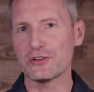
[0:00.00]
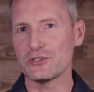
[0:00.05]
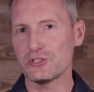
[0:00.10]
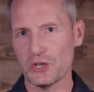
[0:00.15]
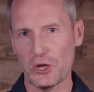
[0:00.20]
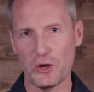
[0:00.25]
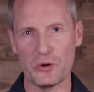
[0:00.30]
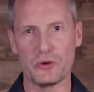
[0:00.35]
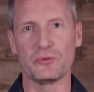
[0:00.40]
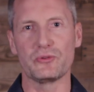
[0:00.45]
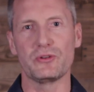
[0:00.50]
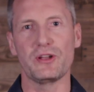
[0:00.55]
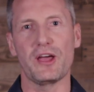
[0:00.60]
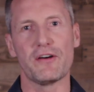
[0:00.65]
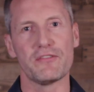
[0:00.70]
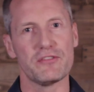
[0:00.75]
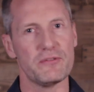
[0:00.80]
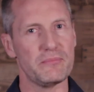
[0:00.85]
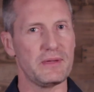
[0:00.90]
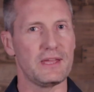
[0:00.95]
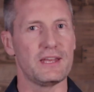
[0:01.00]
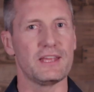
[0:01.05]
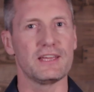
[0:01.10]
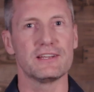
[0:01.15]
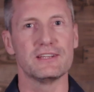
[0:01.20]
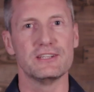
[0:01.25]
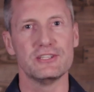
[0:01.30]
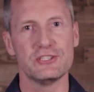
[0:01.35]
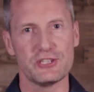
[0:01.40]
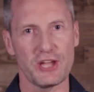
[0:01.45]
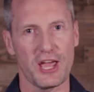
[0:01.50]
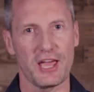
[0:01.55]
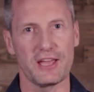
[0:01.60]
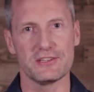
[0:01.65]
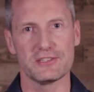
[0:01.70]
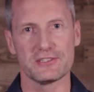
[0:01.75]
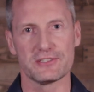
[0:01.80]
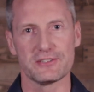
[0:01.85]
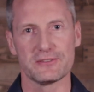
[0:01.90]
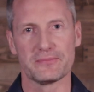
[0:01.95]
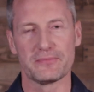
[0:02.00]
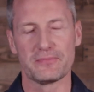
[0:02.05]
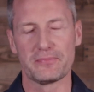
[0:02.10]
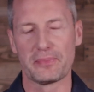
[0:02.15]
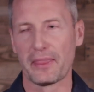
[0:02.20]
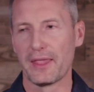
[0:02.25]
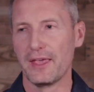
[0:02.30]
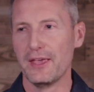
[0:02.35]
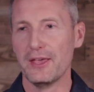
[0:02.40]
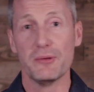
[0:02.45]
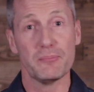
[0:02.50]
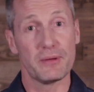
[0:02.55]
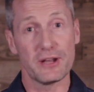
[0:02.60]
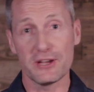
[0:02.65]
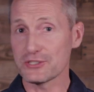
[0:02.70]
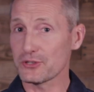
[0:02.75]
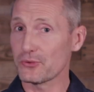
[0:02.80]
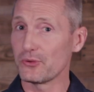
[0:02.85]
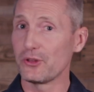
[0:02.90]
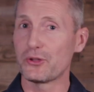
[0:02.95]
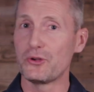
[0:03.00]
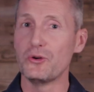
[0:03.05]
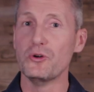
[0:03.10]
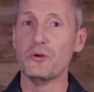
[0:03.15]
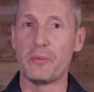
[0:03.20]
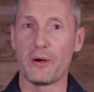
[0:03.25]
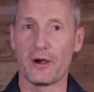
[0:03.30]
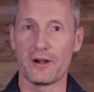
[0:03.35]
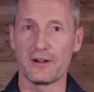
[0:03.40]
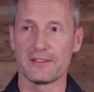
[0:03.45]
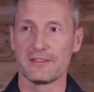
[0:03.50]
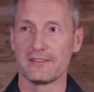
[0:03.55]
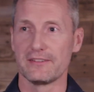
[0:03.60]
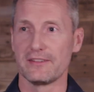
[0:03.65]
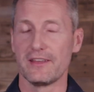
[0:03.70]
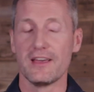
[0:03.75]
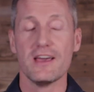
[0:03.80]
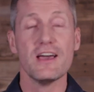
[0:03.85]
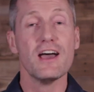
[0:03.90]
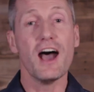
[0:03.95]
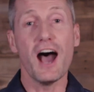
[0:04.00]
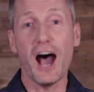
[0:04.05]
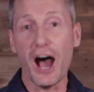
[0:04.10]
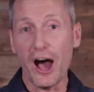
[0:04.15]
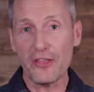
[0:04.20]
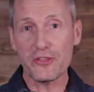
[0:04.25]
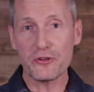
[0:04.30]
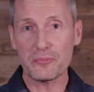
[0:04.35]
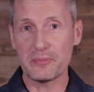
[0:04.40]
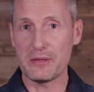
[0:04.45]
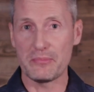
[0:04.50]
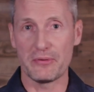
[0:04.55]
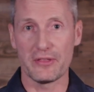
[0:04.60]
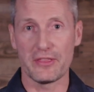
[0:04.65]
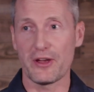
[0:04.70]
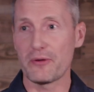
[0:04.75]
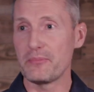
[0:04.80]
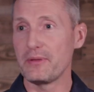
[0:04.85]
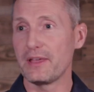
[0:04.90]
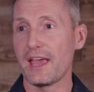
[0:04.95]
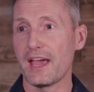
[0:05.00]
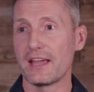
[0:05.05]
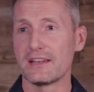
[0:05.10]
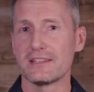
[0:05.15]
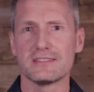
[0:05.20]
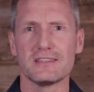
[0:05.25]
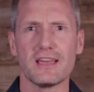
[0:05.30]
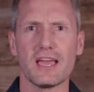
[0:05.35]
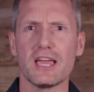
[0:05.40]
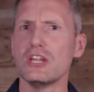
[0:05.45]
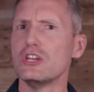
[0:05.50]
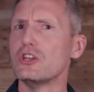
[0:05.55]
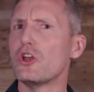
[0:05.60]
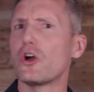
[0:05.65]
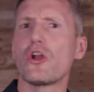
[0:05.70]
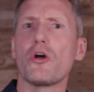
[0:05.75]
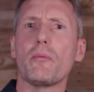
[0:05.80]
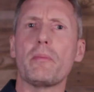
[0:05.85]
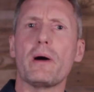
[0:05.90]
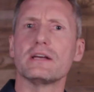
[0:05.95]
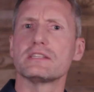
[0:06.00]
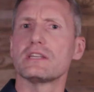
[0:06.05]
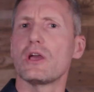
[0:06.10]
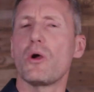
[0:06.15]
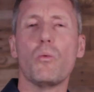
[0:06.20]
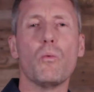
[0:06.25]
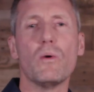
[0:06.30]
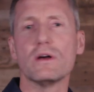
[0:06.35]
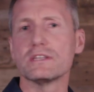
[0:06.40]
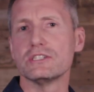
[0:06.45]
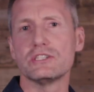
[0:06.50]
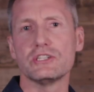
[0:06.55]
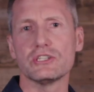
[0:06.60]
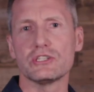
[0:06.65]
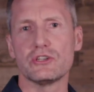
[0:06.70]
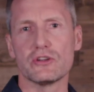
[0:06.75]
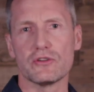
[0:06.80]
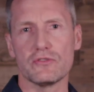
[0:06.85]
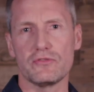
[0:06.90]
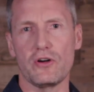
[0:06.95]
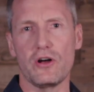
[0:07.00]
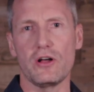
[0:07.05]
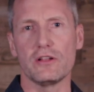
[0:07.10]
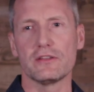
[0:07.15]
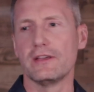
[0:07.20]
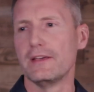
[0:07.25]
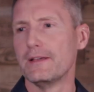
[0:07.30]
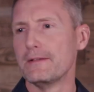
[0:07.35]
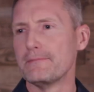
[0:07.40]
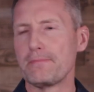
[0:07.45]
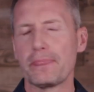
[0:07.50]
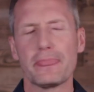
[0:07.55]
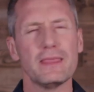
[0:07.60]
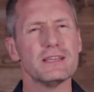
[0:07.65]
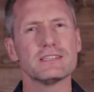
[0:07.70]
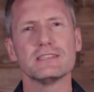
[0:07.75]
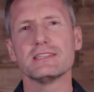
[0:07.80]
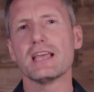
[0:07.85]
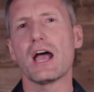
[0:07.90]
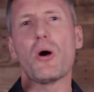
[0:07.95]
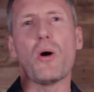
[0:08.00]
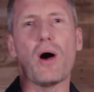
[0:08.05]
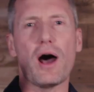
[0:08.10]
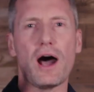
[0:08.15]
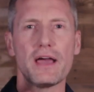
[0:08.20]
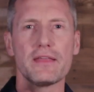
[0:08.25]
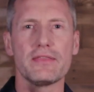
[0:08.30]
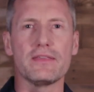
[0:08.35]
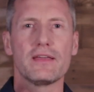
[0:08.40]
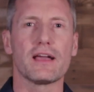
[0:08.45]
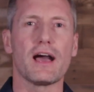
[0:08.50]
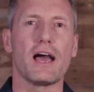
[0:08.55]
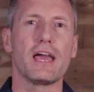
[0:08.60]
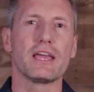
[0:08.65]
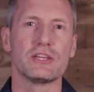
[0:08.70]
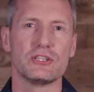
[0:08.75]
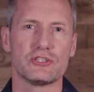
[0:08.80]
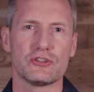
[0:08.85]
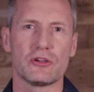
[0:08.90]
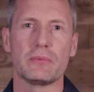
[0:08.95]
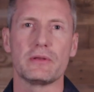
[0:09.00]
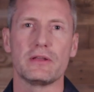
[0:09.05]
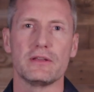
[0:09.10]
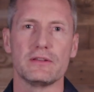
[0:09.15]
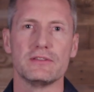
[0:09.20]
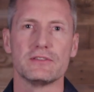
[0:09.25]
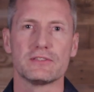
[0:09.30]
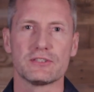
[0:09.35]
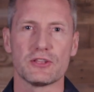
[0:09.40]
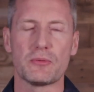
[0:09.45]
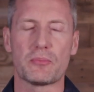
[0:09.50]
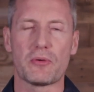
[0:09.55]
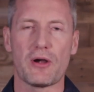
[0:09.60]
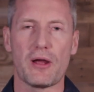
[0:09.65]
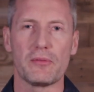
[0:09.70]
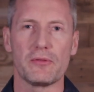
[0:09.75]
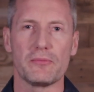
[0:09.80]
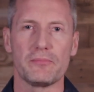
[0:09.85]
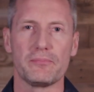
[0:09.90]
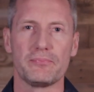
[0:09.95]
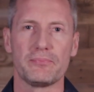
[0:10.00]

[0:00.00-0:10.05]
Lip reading: tone of the meeting changed. But here's the really cool part. Other people there began to say, no, boss, it wasn't just your fault. This is how I think I contributed to the problem.